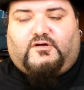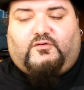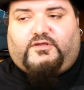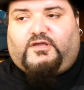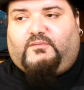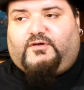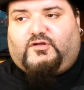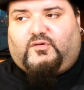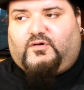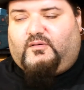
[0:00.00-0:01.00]
okay, I'm
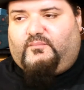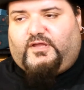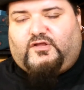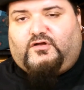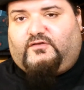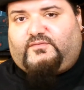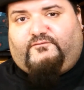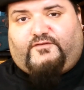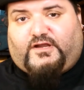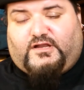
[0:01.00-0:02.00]
gonna go out and make an
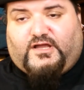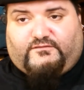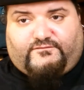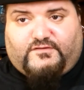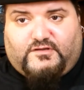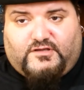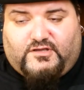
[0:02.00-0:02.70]
awesome freaking knife